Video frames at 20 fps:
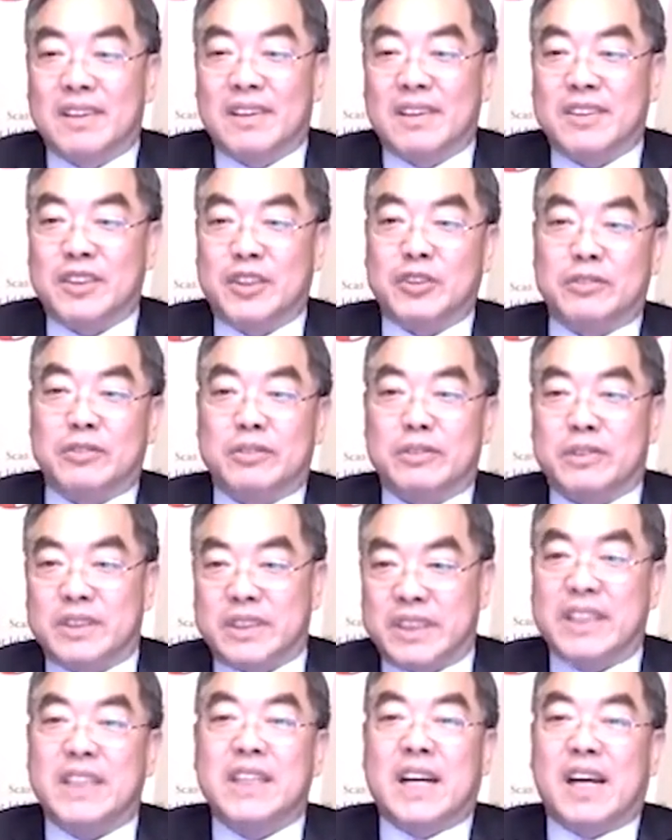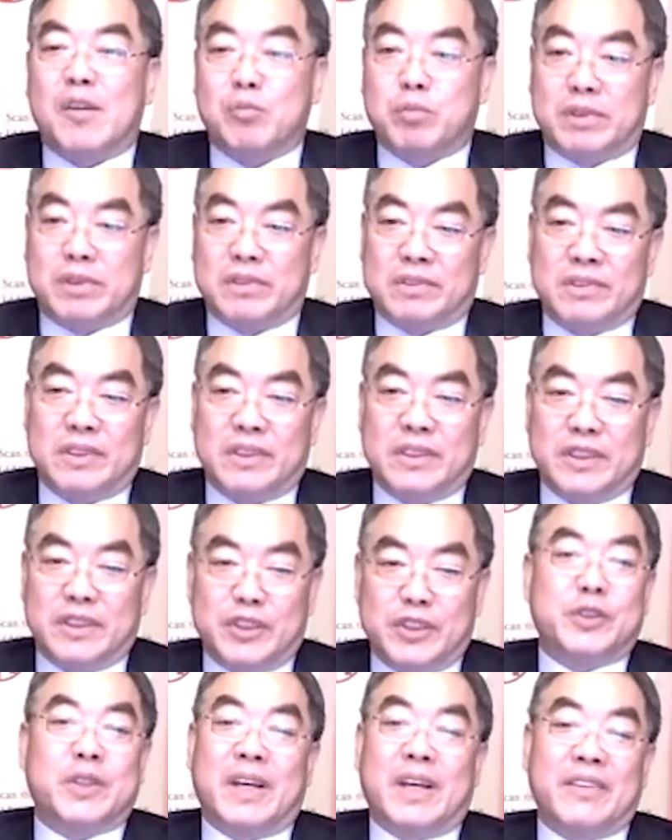to decouple
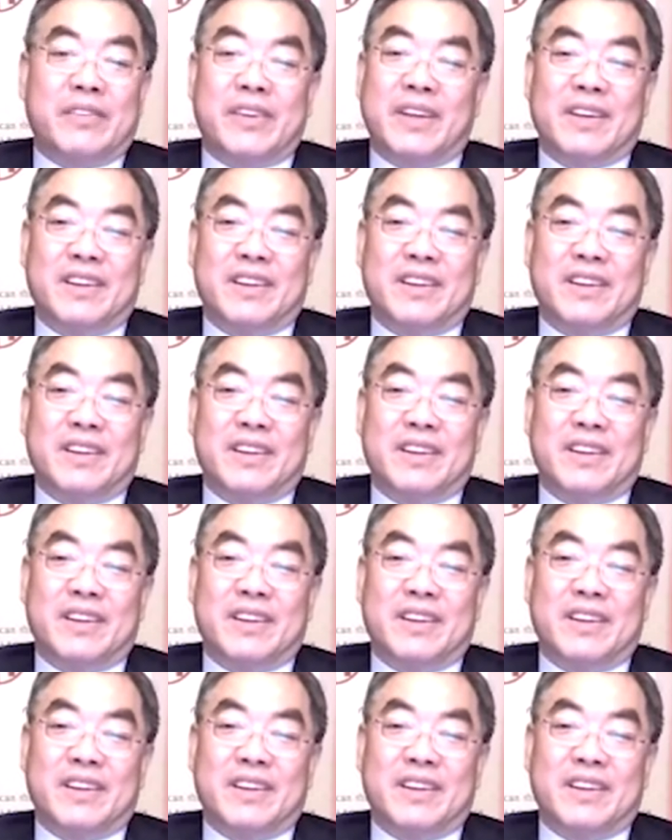each other.